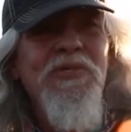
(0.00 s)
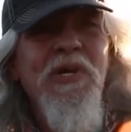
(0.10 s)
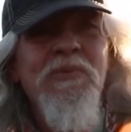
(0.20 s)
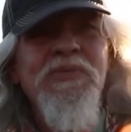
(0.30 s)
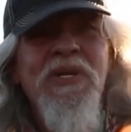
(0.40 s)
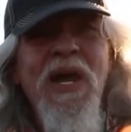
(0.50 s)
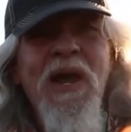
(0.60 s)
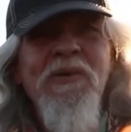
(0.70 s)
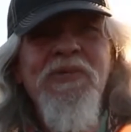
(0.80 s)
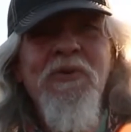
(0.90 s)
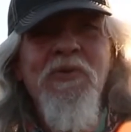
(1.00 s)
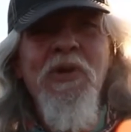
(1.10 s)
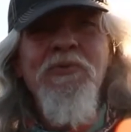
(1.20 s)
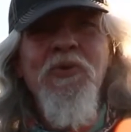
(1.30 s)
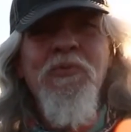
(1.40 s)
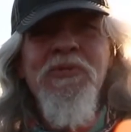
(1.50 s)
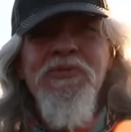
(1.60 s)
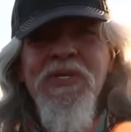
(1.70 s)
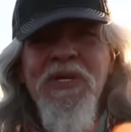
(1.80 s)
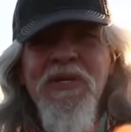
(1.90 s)
comes in the house, they'll run up to them and
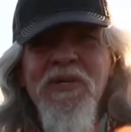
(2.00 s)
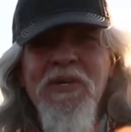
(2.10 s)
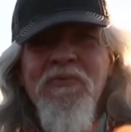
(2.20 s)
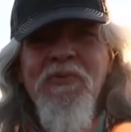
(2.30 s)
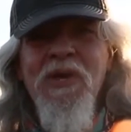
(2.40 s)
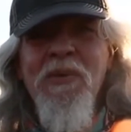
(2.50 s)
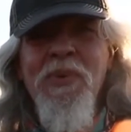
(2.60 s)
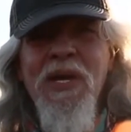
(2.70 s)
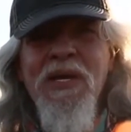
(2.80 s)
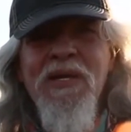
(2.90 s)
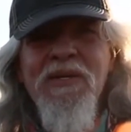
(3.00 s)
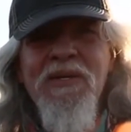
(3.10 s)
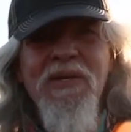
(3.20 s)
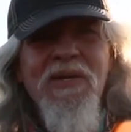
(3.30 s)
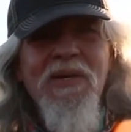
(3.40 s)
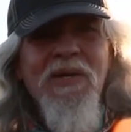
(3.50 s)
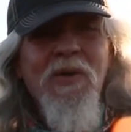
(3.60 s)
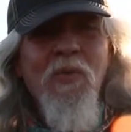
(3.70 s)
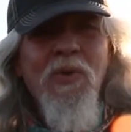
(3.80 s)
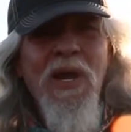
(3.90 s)
sit looking for that pet.
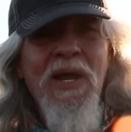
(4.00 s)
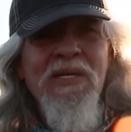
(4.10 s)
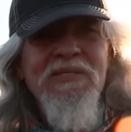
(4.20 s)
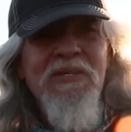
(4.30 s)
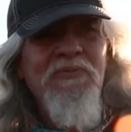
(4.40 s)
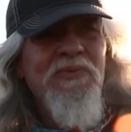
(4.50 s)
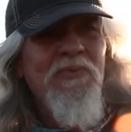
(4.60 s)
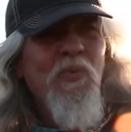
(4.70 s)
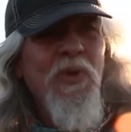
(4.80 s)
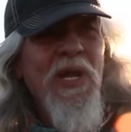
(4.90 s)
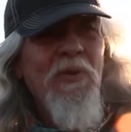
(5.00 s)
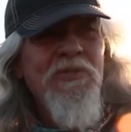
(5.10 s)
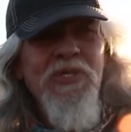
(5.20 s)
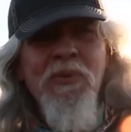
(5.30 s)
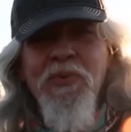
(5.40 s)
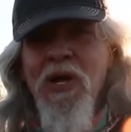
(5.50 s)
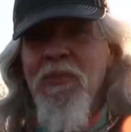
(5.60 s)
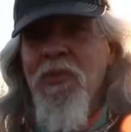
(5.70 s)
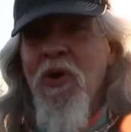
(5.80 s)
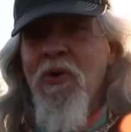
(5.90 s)
Whereas if when they were jumping
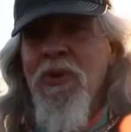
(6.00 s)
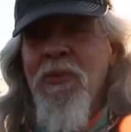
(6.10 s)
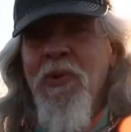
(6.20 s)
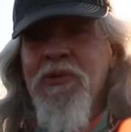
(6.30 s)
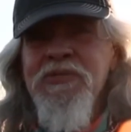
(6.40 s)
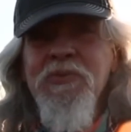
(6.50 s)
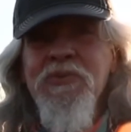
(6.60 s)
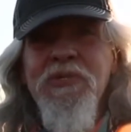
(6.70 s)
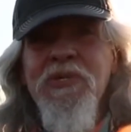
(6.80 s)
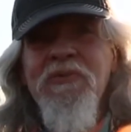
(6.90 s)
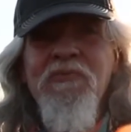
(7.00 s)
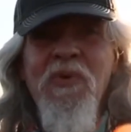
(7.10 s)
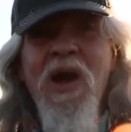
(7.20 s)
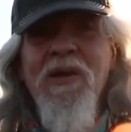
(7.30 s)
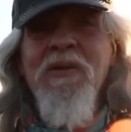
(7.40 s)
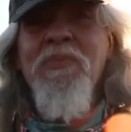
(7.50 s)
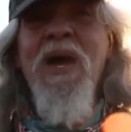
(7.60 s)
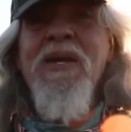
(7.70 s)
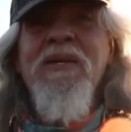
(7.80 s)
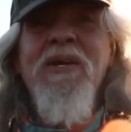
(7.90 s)
up on them, that person was looking frightened and
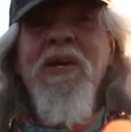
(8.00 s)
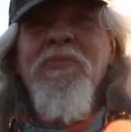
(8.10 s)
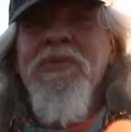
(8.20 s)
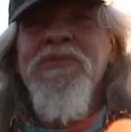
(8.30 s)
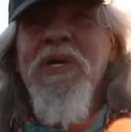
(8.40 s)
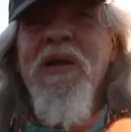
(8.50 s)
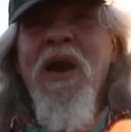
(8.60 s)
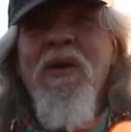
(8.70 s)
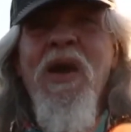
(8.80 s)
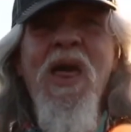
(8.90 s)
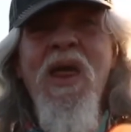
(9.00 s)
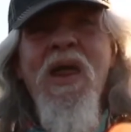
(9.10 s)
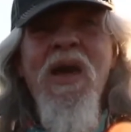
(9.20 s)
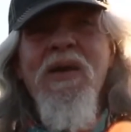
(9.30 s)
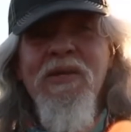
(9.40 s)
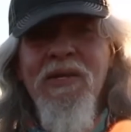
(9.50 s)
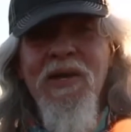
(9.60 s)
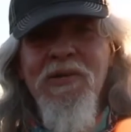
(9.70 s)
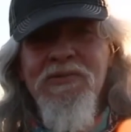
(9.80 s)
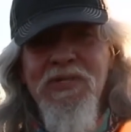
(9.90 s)
backing up and saying, "Oh, you
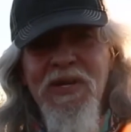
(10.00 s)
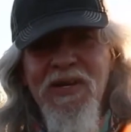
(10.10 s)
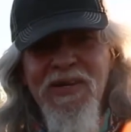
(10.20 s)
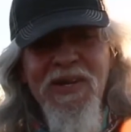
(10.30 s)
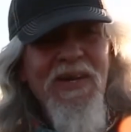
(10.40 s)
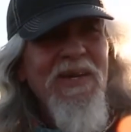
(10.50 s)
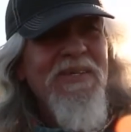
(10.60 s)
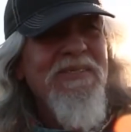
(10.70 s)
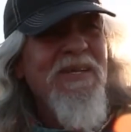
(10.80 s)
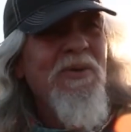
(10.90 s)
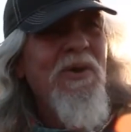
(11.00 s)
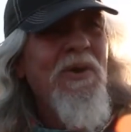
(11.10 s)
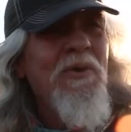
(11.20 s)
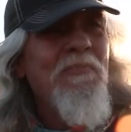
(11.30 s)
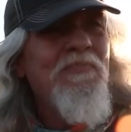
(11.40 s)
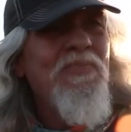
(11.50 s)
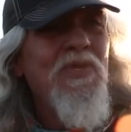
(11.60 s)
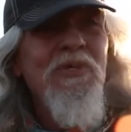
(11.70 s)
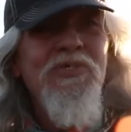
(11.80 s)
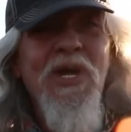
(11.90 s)
know." So
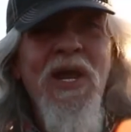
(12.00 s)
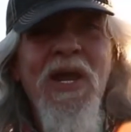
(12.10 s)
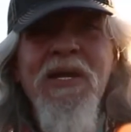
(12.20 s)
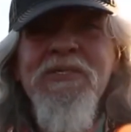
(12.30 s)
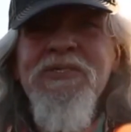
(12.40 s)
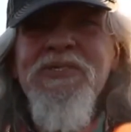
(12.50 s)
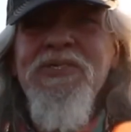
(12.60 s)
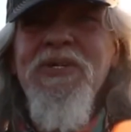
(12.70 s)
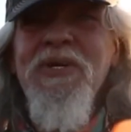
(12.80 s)
you change